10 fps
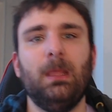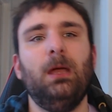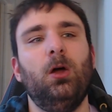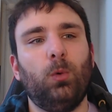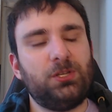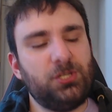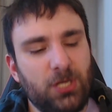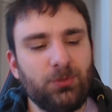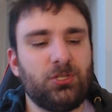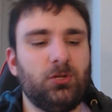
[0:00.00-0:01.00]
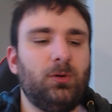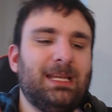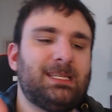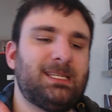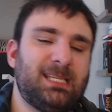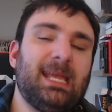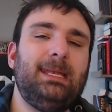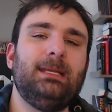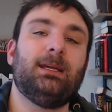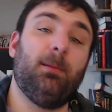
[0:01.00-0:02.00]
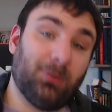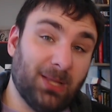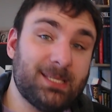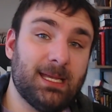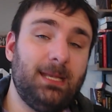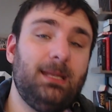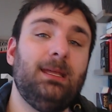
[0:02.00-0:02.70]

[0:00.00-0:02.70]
What you don't do is sit complicit